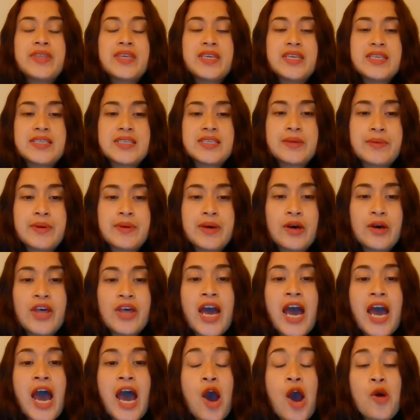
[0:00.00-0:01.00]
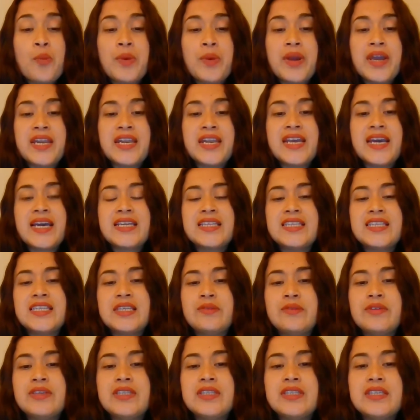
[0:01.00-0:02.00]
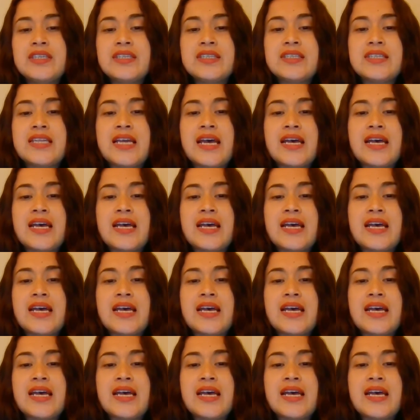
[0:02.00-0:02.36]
is about how many activities